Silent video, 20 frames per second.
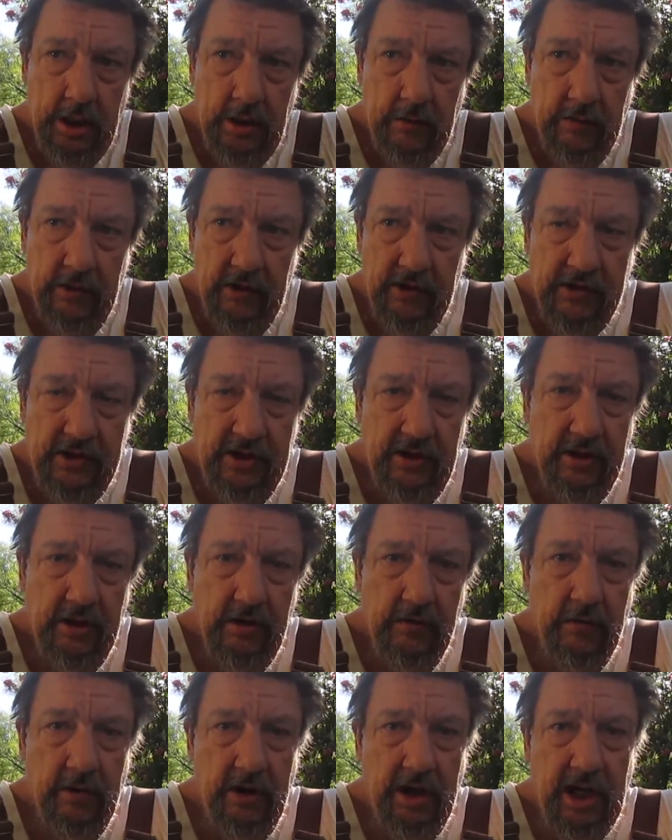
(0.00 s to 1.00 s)
You're still going
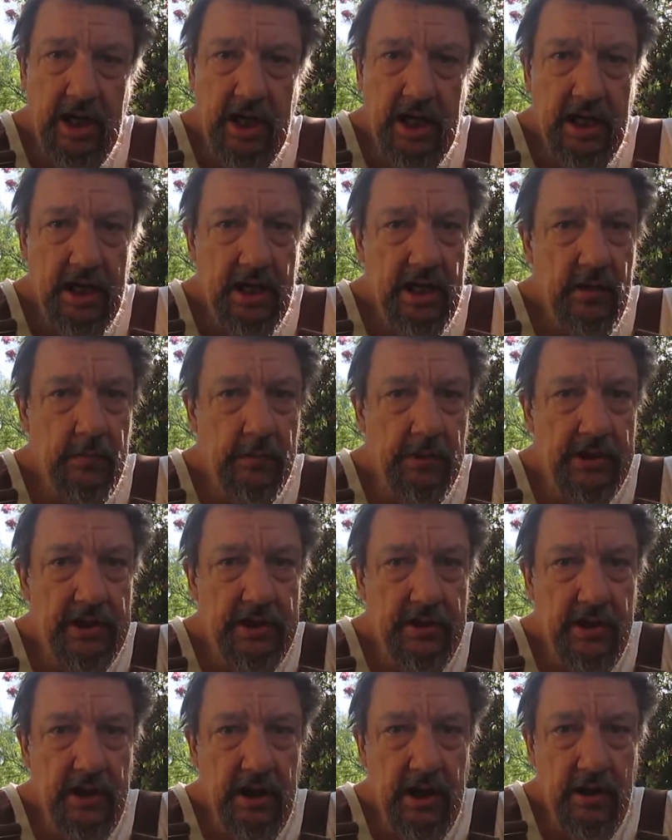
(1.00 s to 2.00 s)
to want to edit it, but
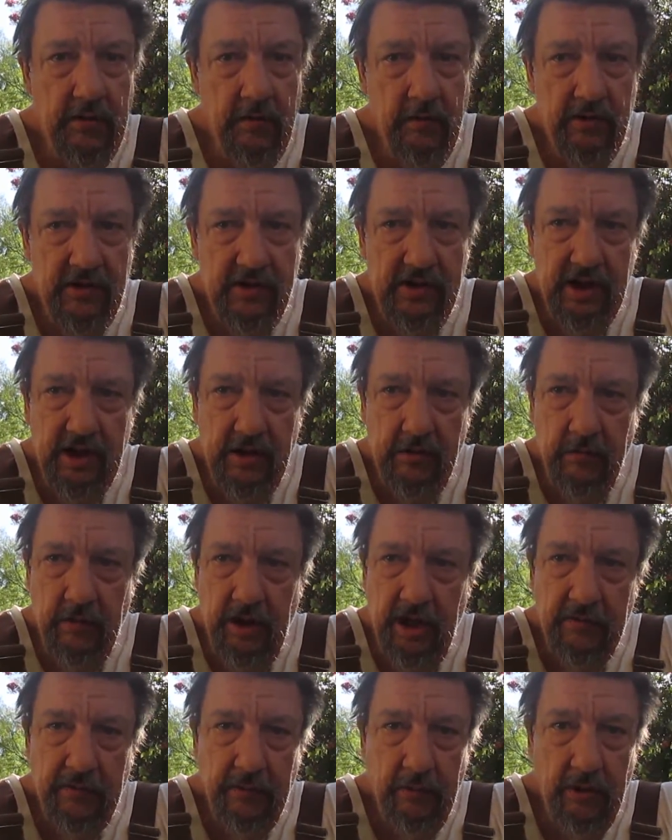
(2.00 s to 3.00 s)
you got to sit and
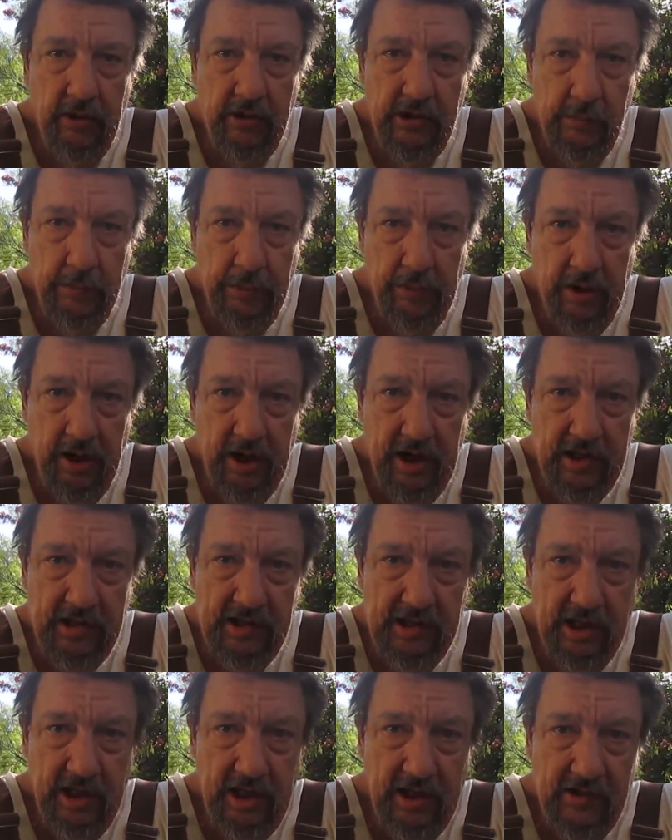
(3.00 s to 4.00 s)
wait for it to
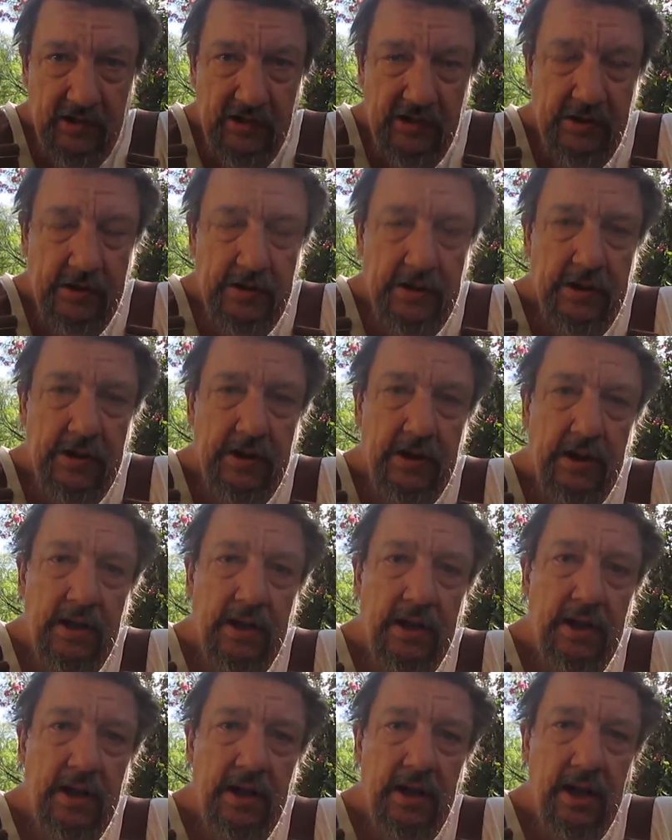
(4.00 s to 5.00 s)
process,
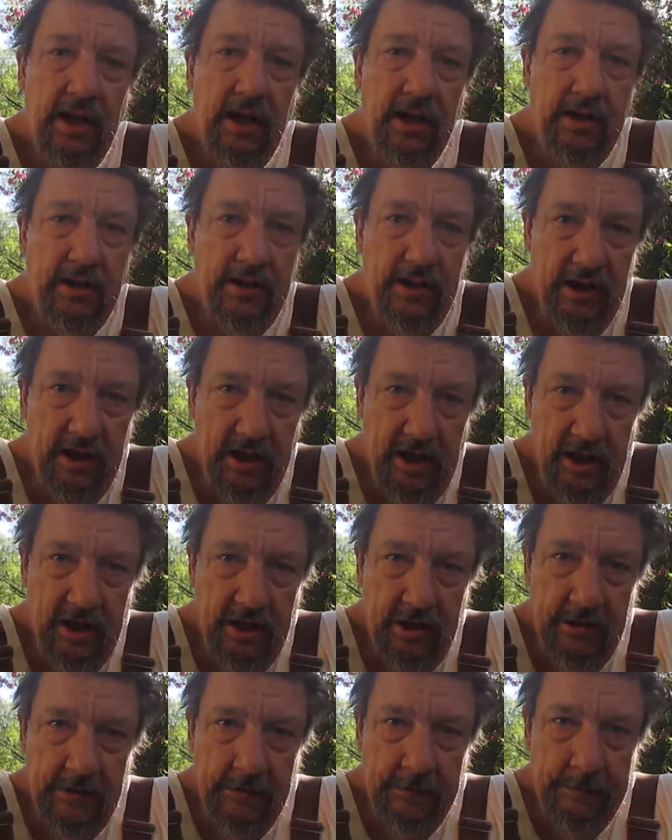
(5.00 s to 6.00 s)
and
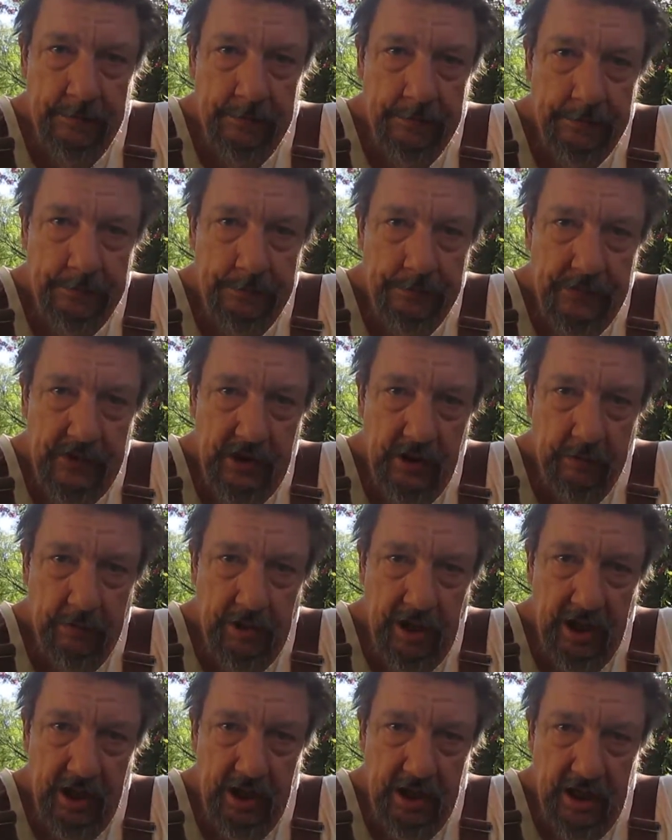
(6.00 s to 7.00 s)
then come
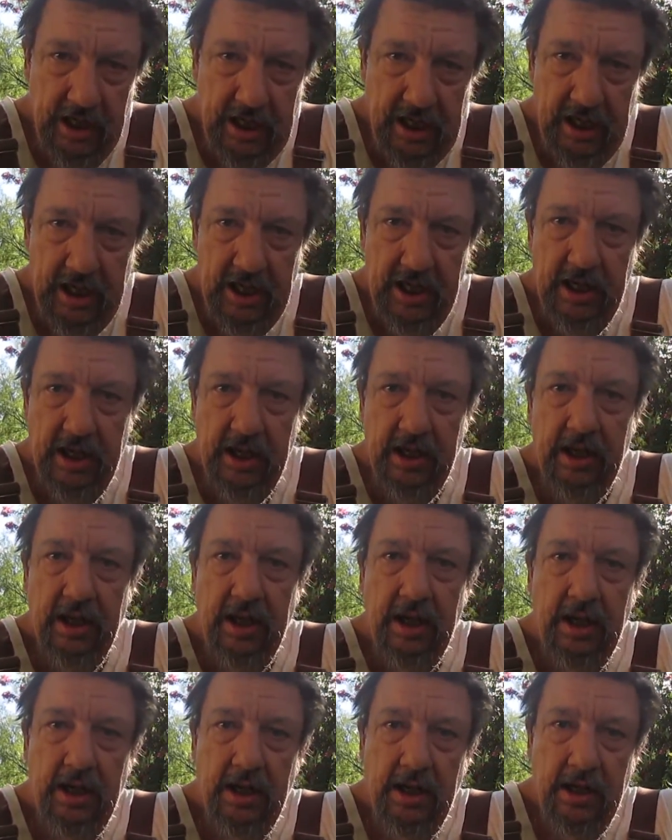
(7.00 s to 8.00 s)
back and edit it.
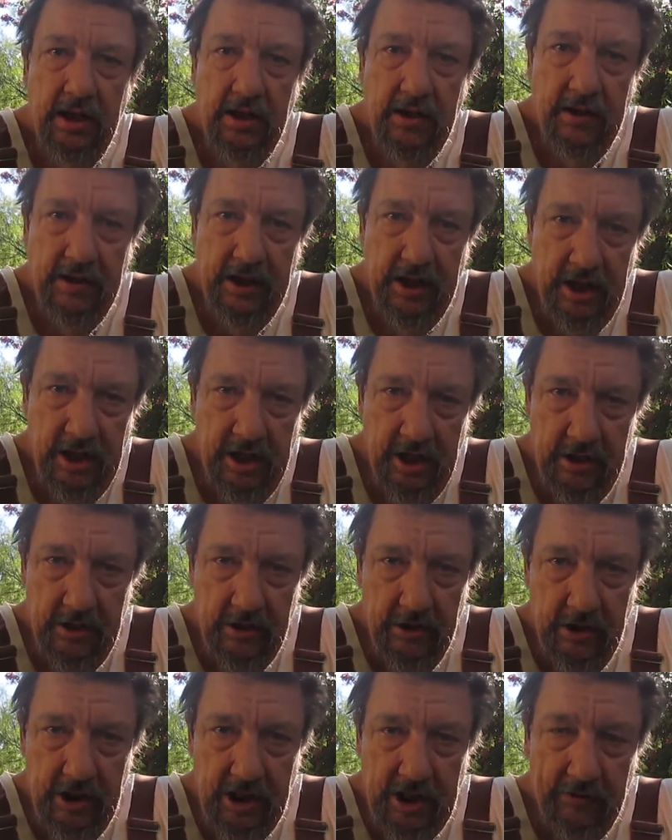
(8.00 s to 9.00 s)
Then
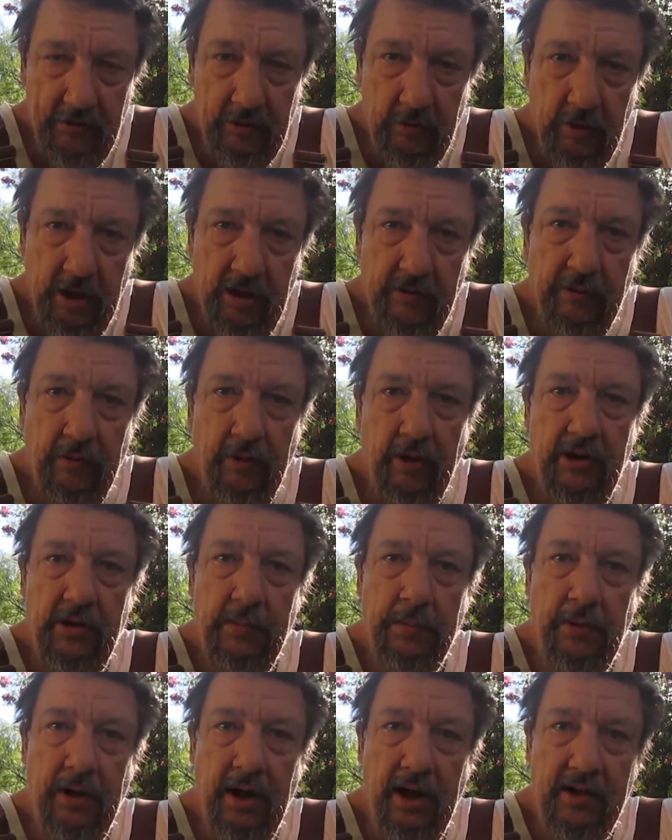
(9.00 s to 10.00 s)
you're going to have to wait for it to
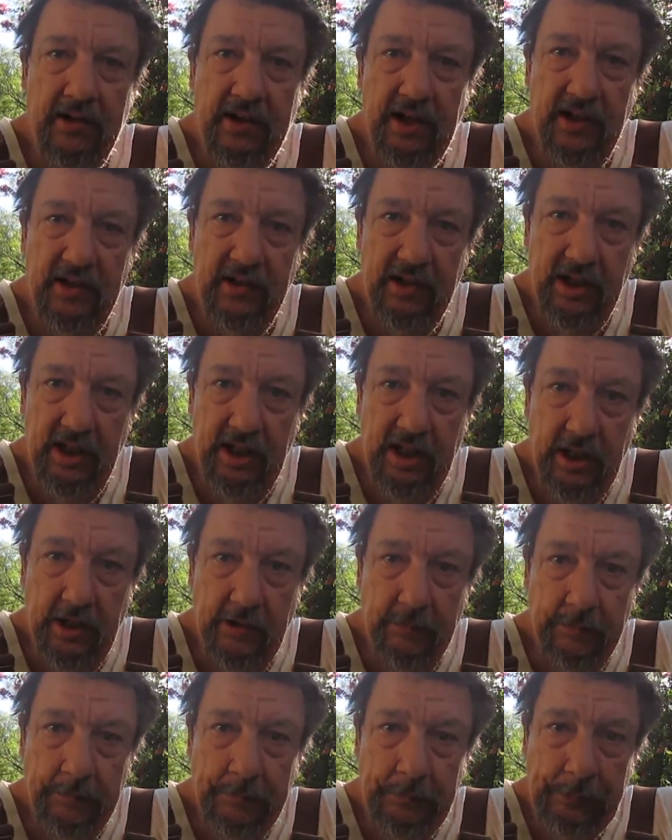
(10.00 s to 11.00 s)
process
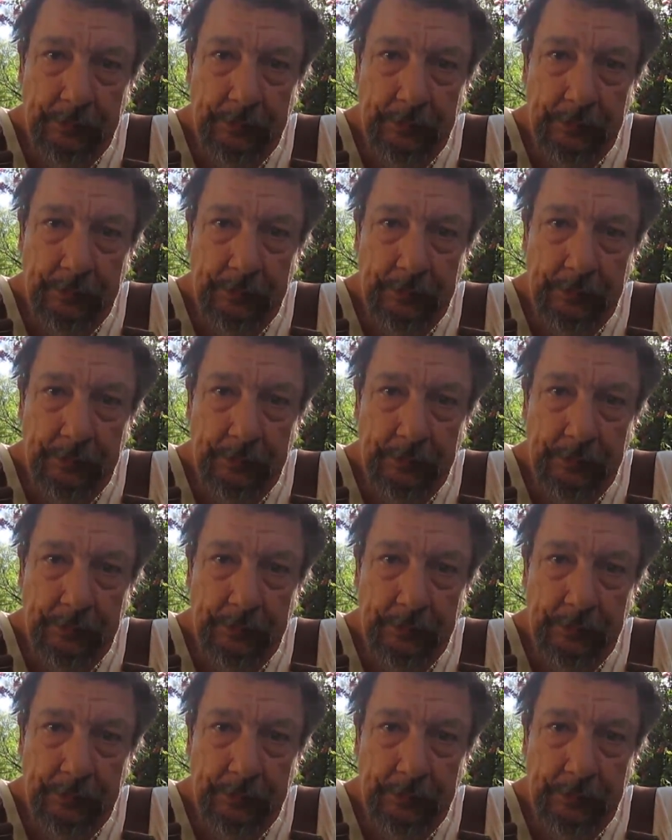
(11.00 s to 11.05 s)
again.